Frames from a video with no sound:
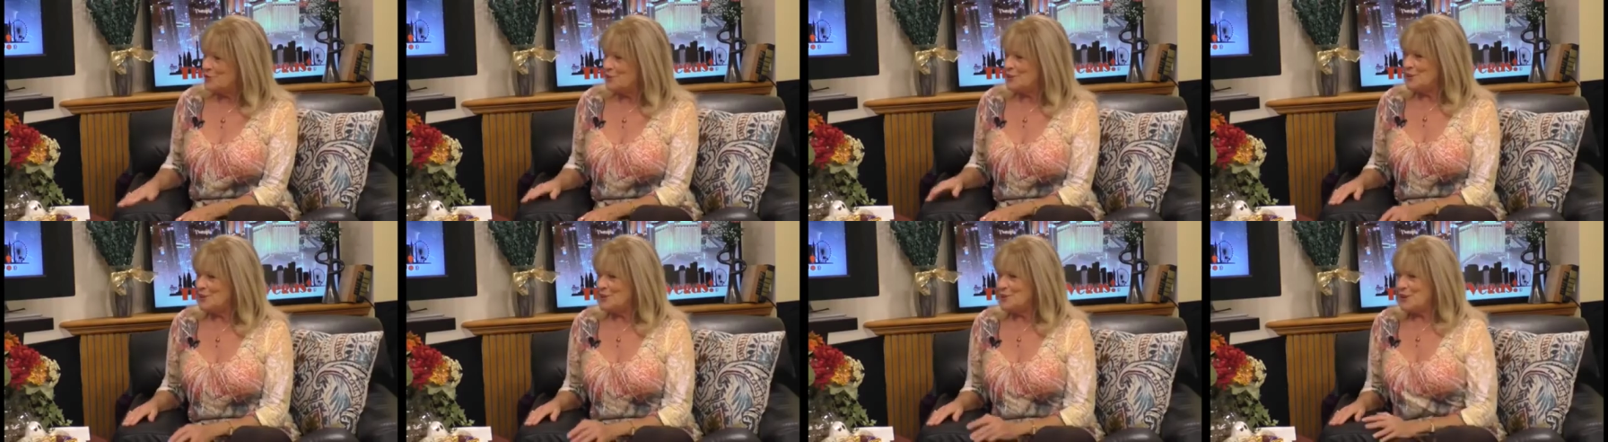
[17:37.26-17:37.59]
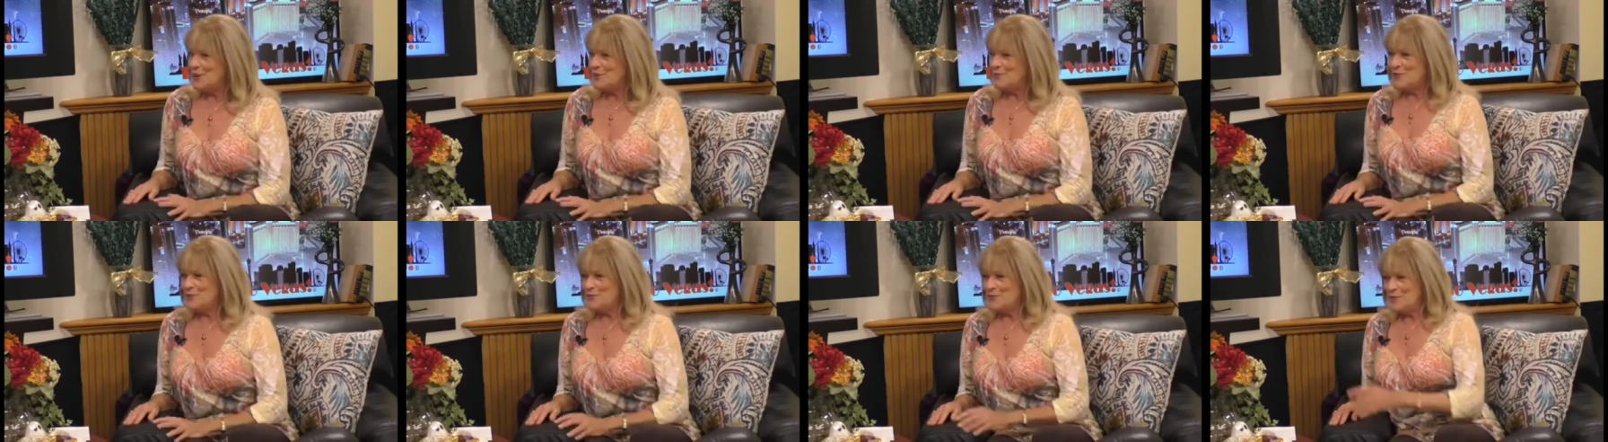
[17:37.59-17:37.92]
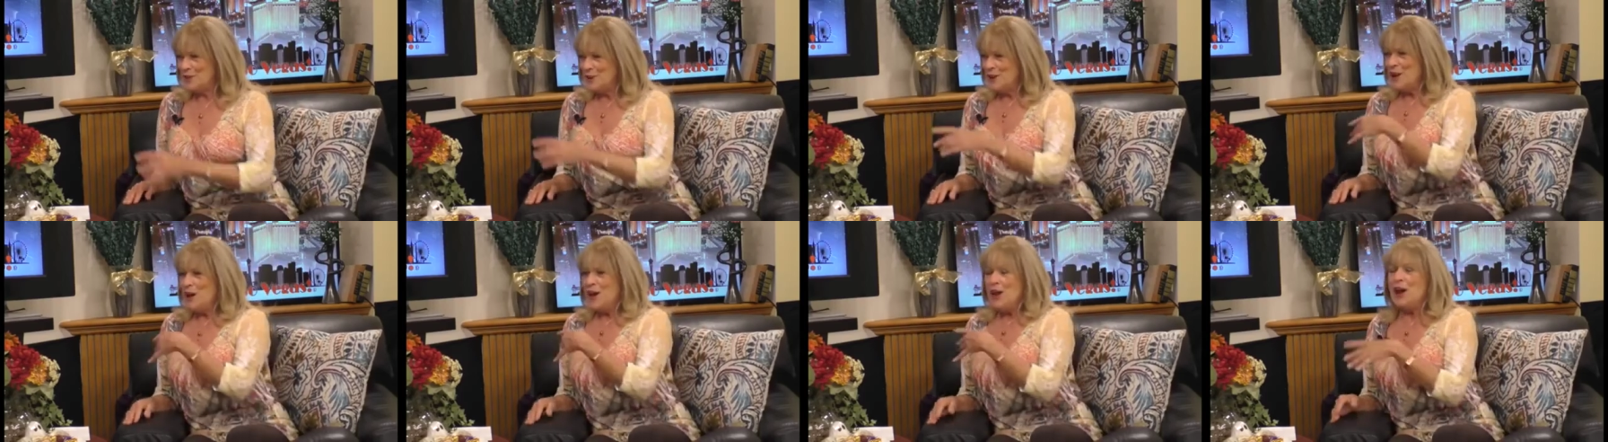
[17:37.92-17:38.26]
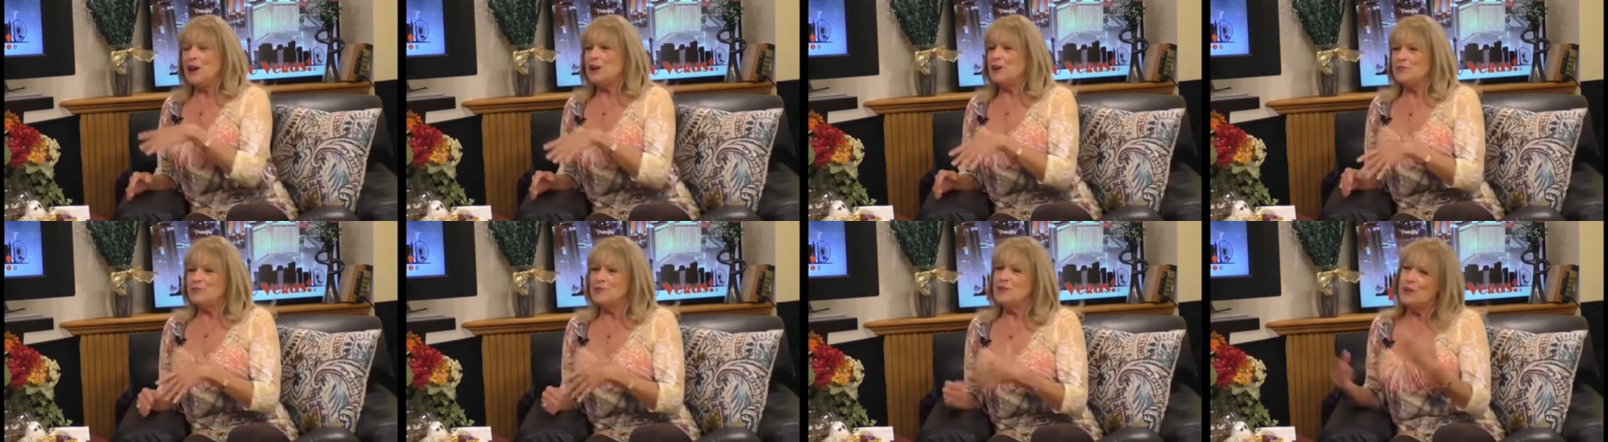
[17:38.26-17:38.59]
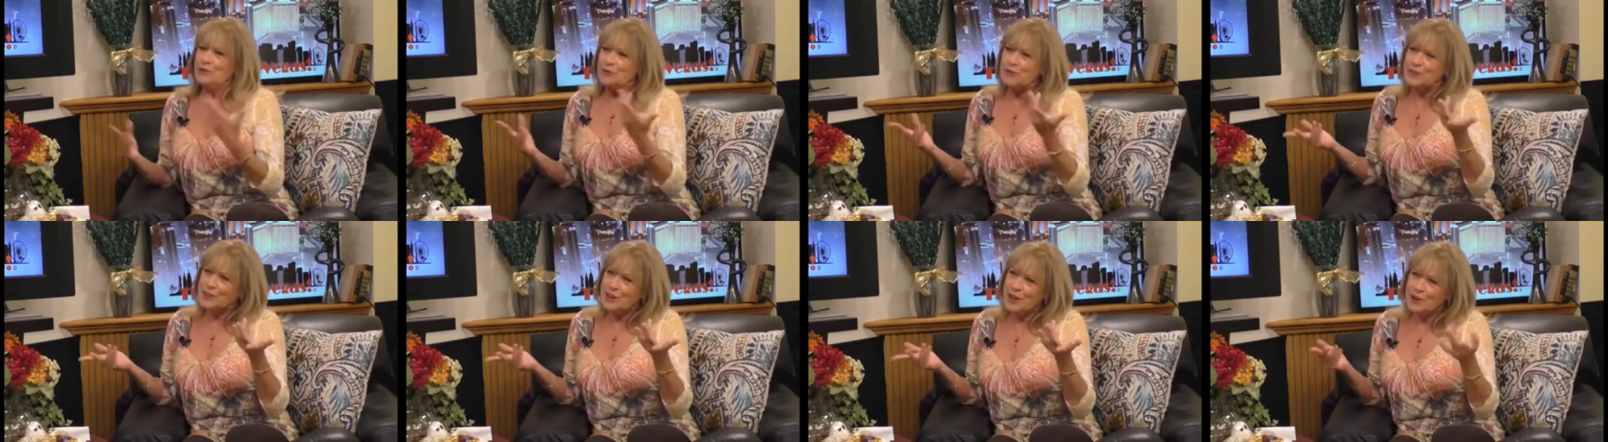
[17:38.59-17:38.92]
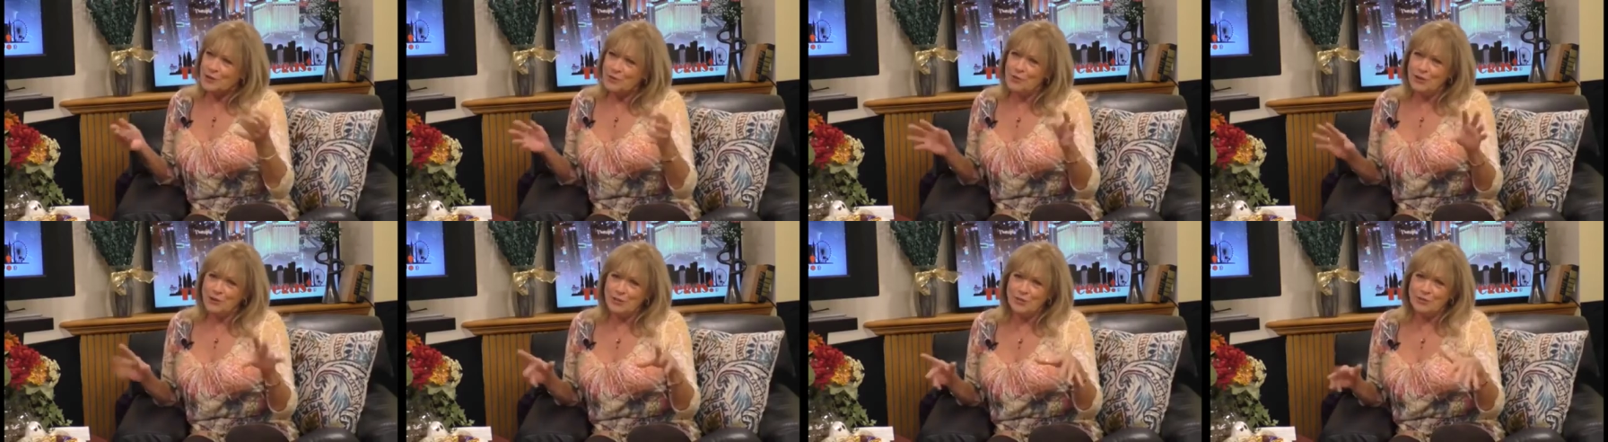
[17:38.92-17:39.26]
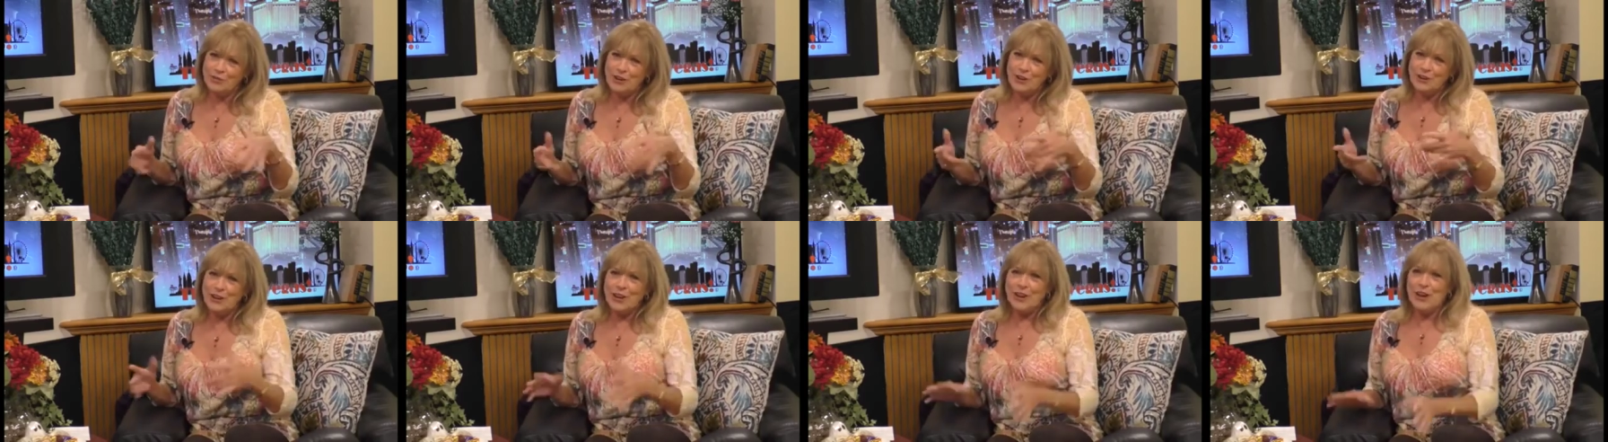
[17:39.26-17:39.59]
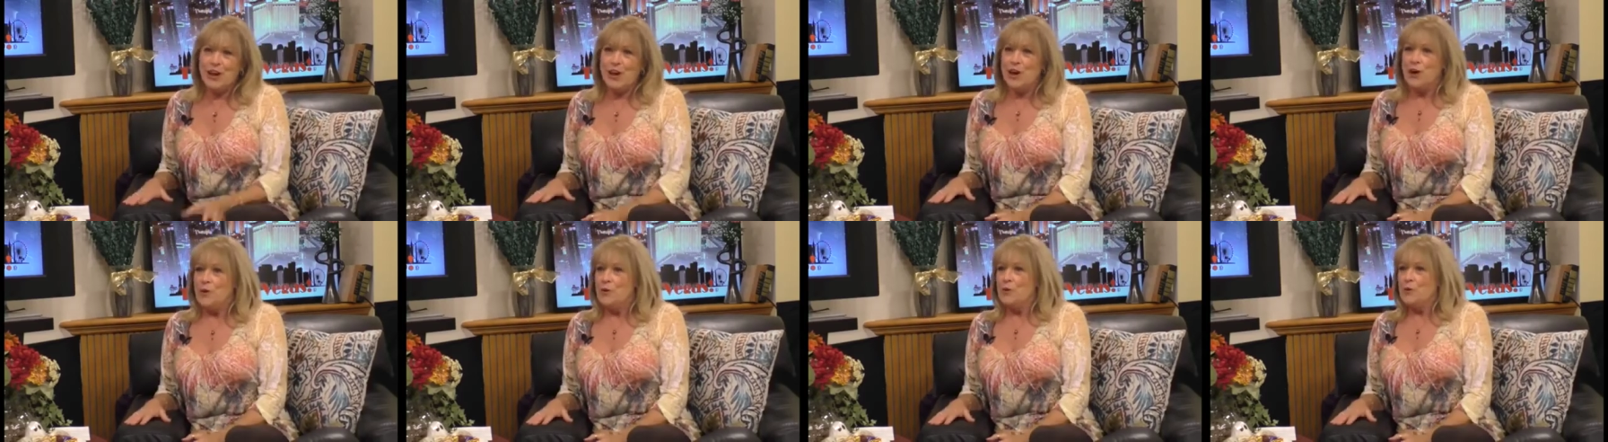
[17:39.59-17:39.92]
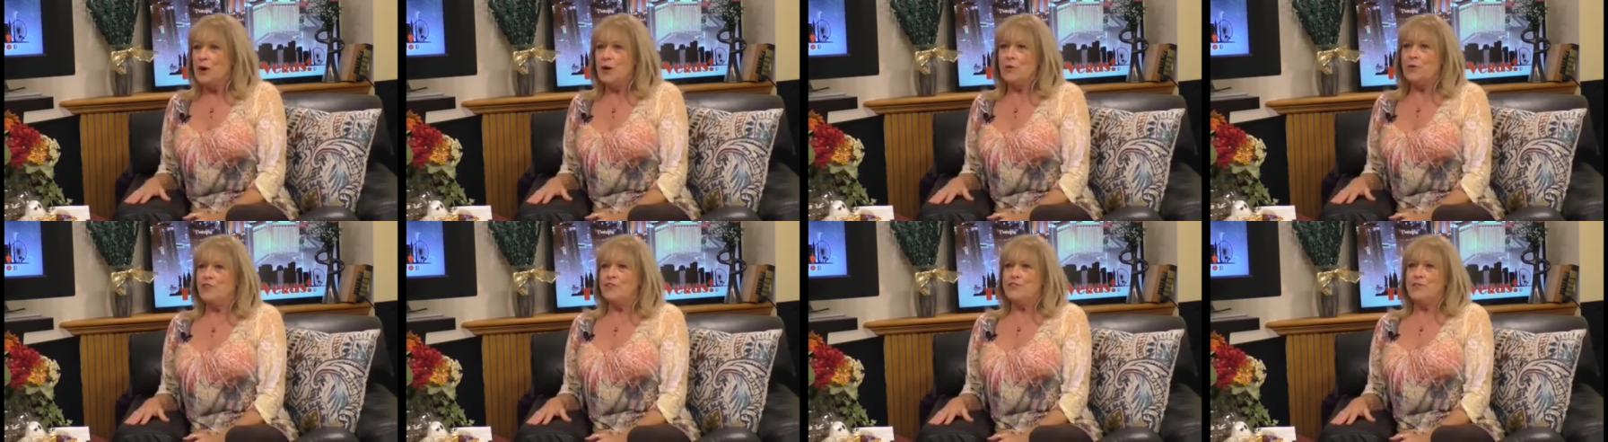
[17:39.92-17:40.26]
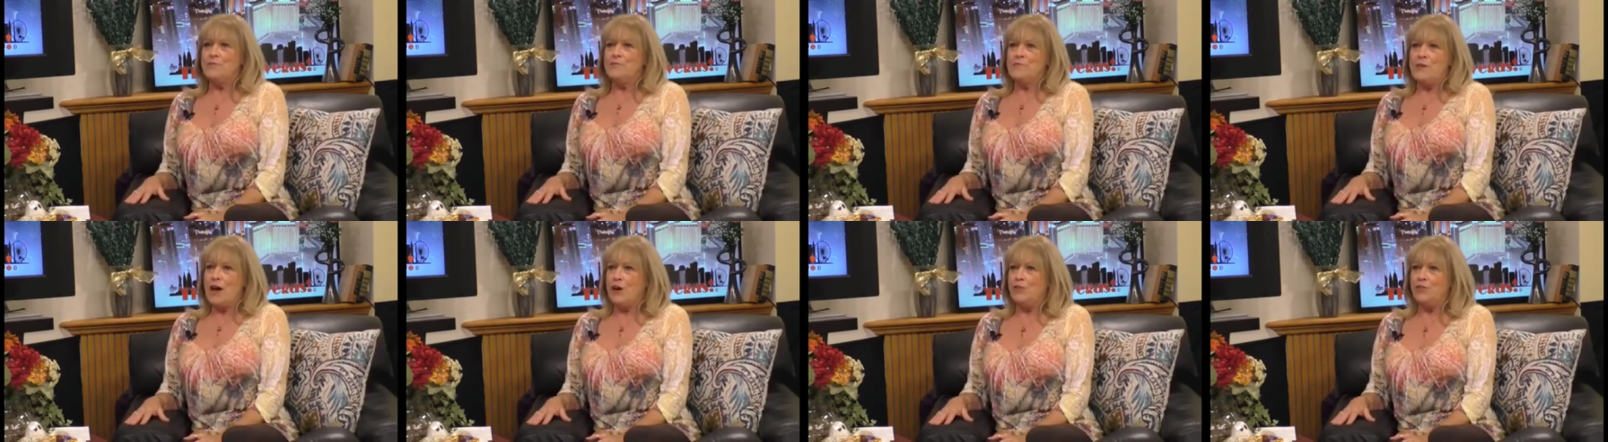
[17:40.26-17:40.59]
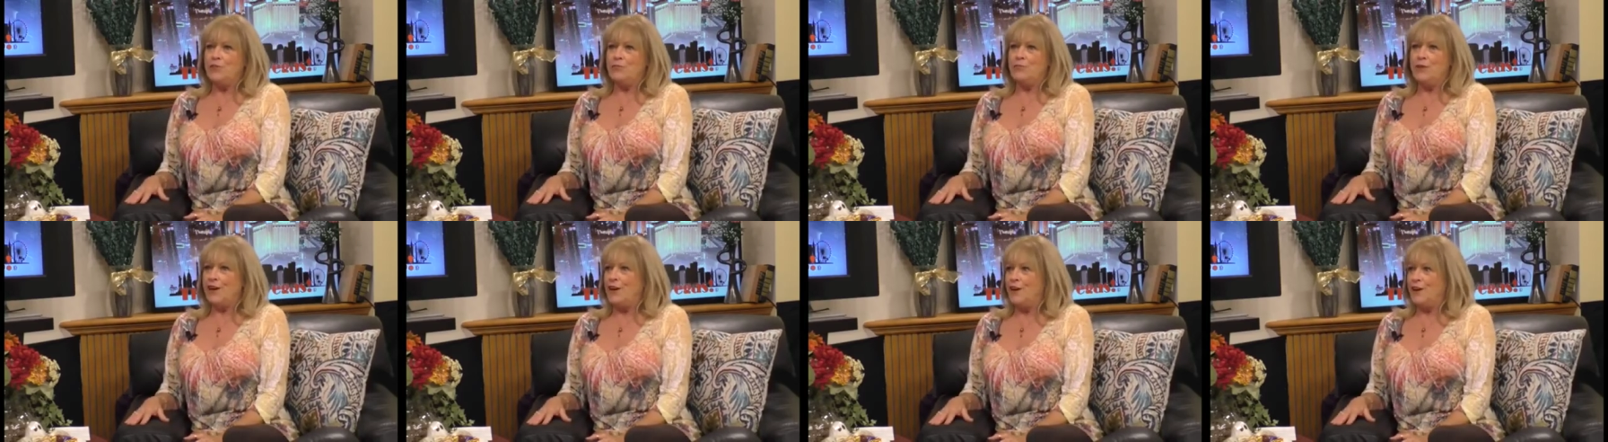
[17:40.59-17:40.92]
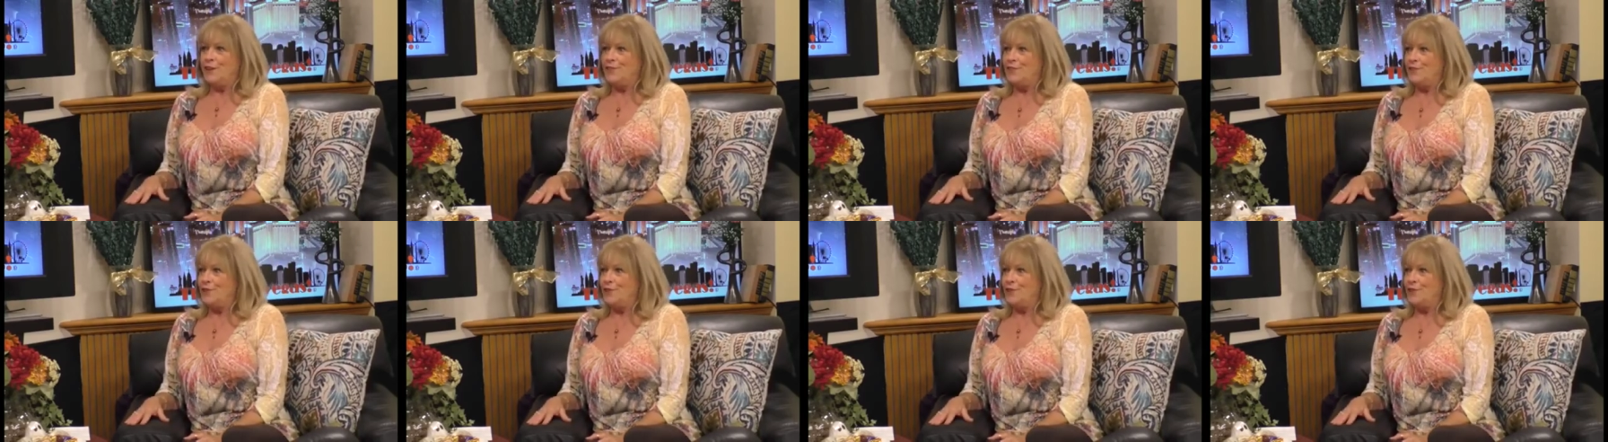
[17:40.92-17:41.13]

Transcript: and then I have you, and I really was kind of wondering what was the mouth behind